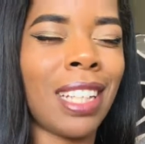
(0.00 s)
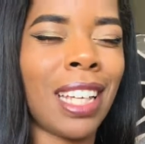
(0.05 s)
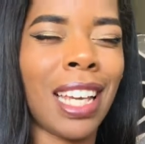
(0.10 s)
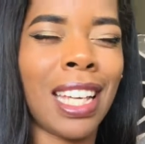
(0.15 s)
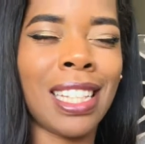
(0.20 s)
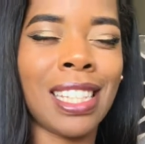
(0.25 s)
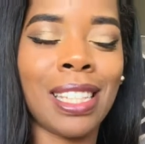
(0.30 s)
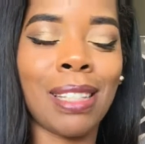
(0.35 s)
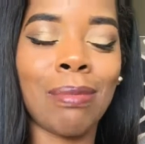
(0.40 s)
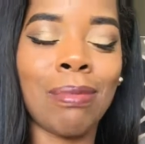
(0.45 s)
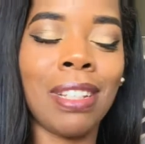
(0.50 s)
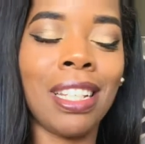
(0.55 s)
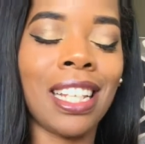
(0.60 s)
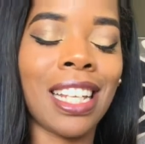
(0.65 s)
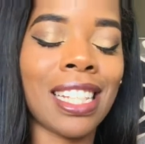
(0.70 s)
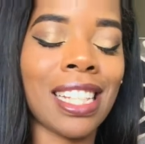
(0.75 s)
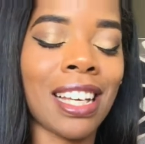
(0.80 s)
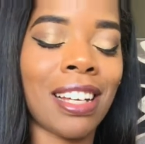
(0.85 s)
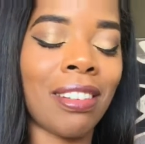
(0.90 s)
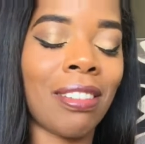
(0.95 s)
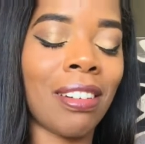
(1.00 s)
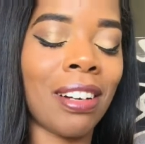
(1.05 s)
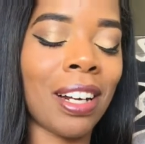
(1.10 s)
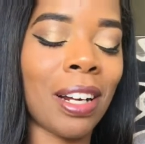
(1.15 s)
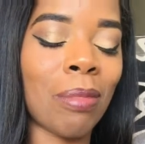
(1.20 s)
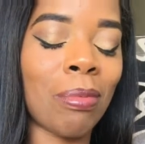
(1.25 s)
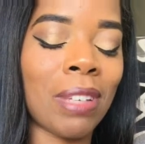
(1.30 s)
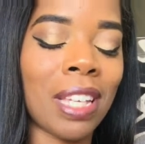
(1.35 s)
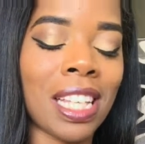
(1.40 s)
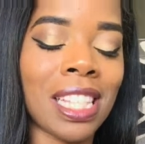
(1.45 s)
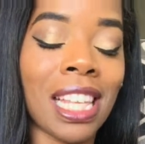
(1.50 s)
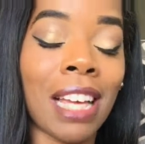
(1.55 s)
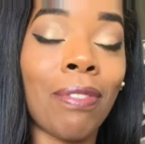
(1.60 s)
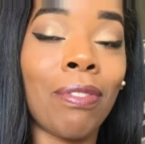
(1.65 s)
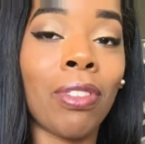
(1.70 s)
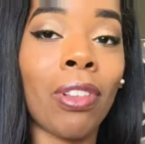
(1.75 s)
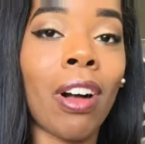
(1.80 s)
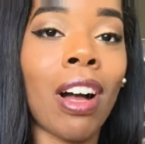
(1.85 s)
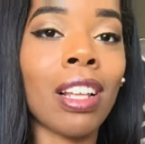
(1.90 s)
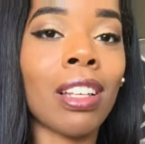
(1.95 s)
And to me, that's kind of hard because I
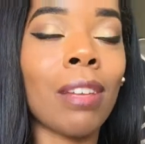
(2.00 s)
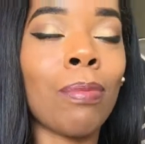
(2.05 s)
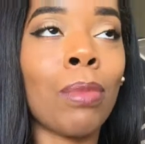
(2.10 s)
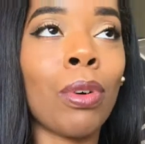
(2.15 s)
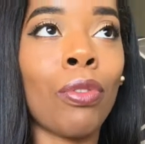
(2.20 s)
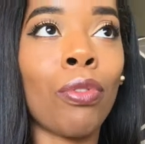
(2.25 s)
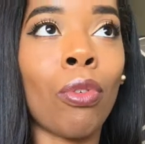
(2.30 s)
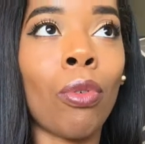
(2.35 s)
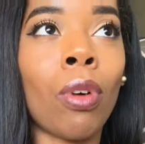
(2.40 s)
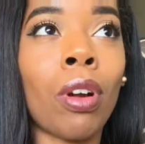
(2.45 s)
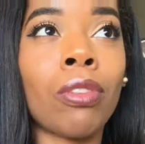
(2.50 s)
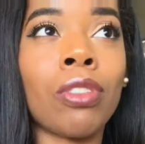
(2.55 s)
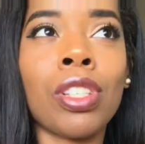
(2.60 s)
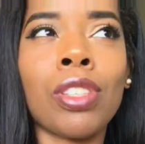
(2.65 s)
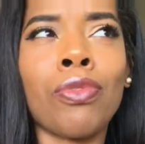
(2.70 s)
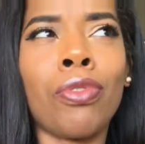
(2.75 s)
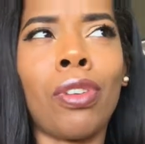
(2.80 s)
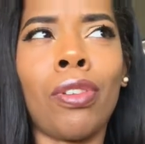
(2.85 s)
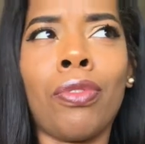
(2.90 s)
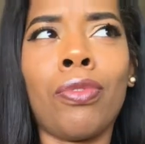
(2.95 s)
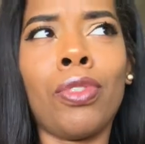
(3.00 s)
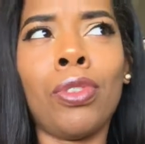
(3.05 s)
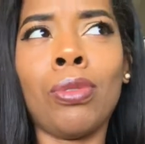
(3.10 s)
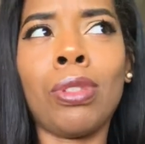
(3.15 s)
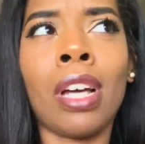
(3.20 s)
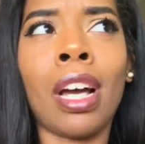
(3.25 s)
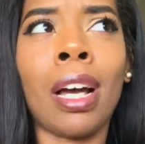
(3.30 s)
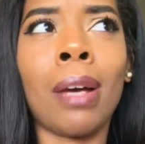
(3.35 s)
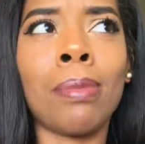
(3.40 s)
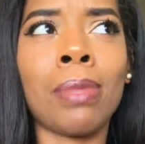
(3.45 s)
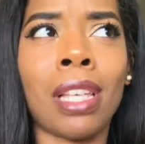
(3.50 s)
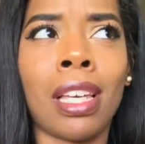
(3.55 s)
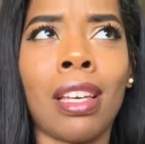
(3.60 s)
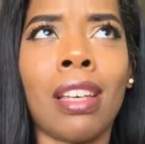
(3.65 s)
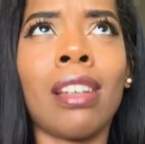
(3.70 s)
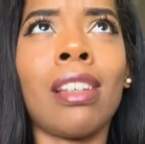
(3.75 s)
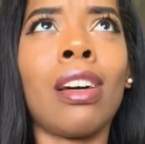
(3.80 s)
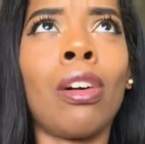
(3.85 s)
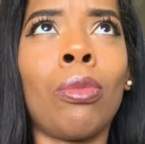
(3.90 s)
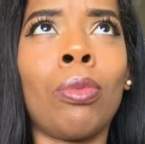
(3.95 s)
vlogged before just for a few times, like
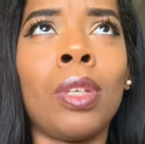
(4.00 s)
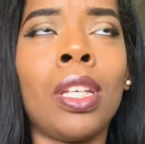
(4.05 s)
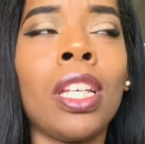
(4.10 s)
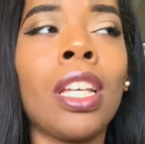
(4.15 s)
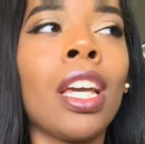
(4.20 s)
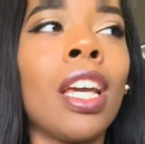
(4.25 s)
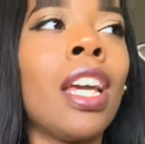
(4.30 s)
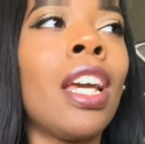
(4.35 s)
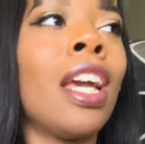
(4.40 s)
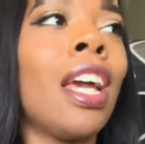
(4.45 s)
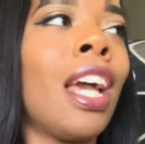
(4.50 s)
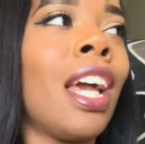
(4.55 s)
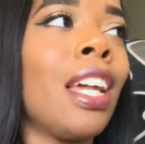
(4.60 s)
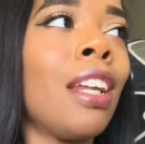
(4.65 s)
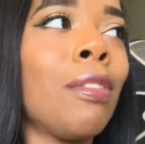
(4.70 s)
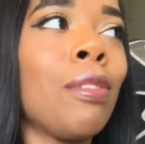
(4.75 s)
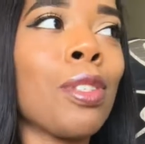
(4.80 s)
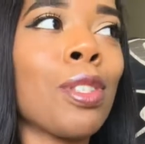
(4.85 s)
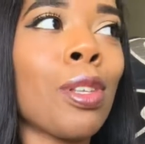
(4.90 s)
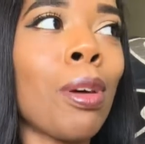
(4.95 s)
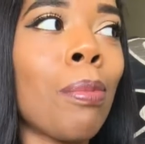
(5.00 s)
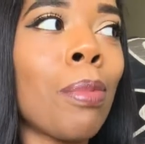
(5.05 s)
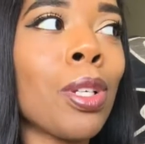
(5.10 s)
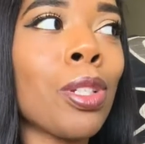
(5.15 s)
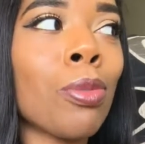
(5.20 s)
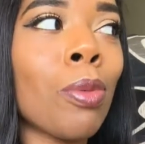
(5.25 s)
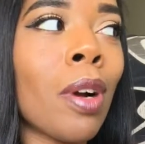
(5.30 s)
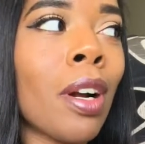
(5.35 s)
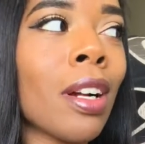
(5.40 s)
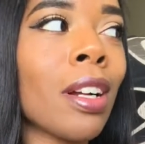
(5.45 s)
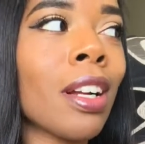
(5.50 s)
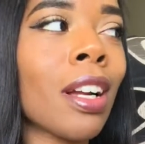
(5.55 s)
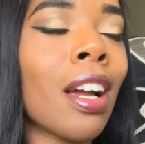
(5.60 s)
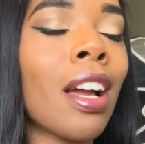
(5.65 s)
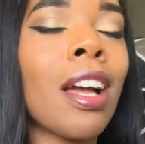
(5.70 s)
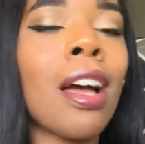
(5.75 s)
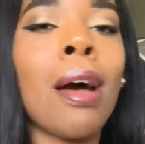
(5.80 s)
a week, and it was so much work.